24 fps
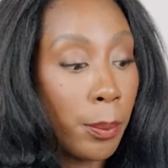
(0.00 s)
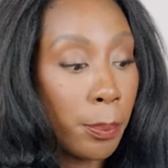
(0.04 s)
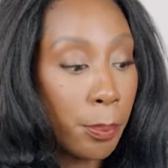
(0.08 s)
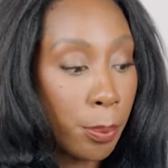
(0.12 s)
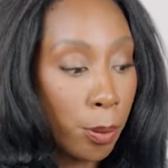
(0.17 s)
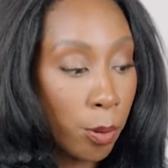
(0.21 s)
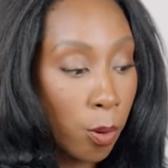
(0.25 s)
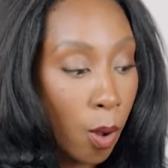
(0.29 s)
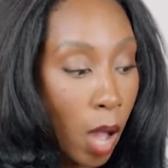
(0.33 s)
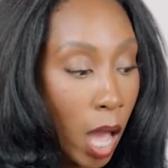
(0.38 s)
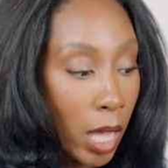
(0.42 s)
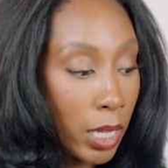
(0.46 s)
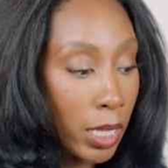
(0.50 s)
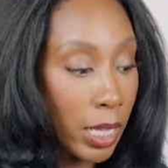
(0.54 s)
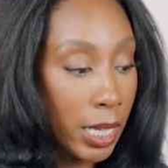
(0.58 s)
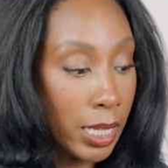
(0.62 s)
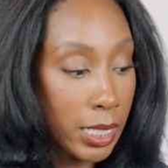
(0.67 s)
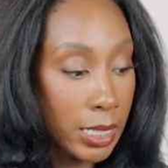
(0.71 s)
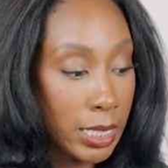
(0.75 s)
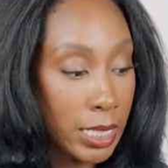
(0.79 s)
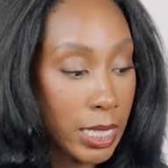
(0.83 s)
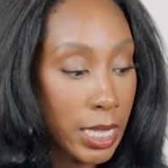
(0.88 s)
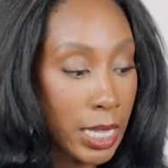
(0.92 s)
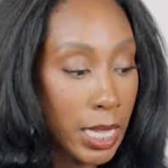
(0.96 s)

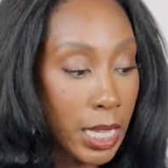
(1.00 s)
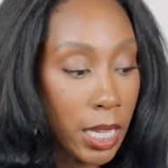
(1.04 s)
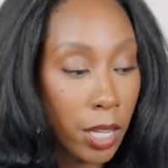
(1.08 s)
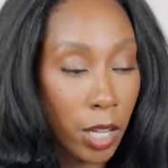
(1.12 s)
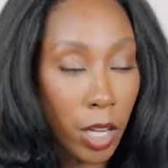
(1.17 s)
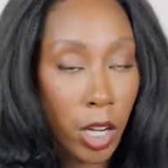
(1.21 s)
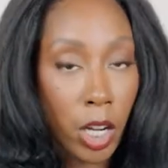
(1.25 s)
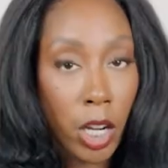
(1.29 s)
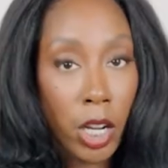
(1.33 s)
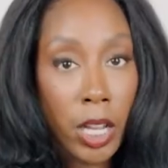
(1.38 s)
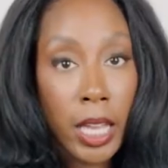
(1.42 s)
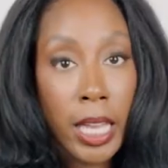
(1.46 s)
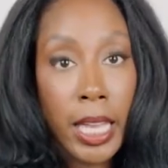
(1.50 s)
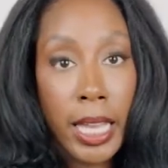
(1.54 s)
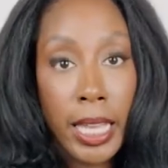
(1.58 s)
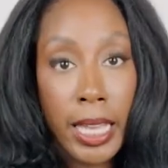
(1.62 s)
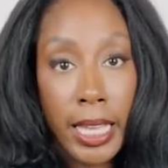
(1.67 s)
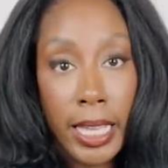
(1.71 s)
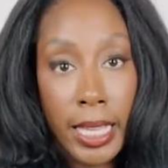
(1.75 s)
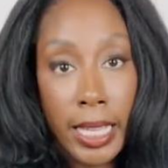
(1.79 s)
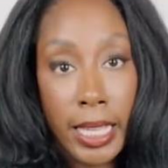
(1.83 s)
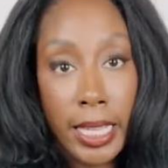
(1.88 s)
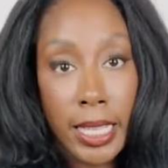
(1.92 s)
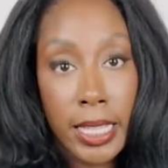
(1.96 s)
product here
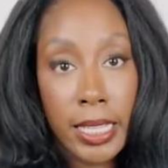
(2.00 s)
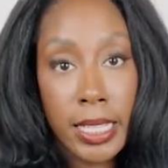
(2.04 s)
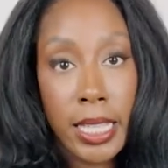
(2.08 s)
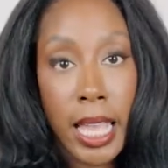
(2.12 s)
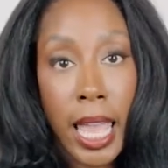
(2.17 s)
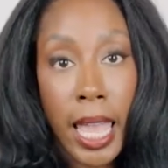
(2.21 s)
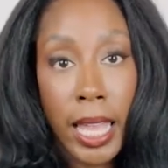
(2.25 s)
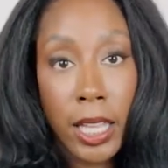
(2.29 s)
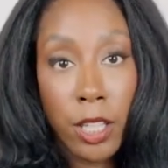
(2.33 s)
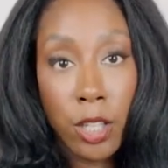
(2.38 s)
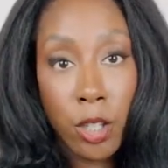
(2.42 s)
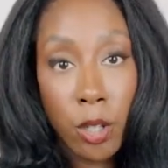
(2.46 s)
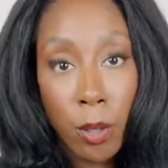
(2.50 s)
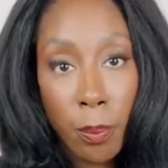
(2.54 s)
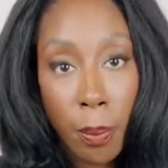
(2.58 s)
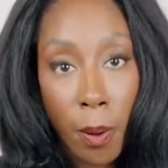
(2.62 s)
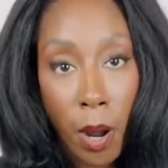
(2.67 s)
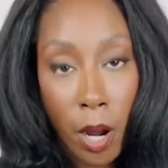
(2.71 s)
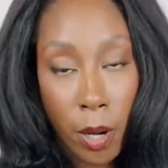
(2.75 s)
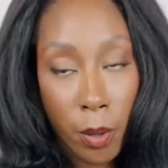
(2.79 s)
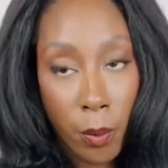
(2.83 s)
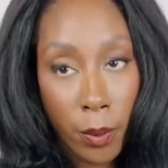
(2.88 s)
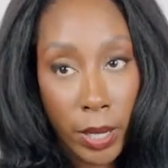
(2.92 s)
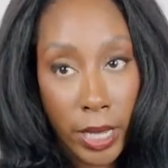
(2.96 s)
is a
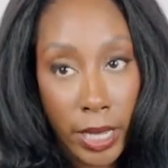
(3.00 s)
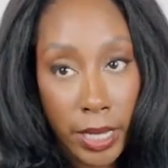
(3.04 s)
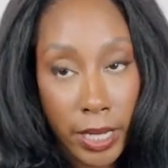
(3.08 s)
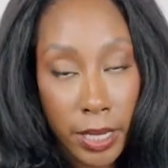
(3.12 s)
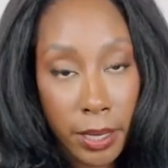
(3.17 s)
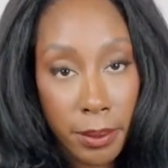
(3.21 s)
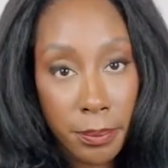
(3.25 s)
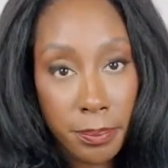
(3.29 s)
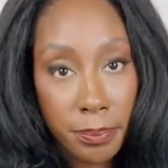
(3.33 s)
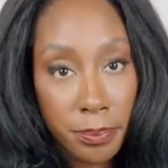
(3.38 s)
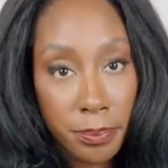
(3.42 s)
U-part wig.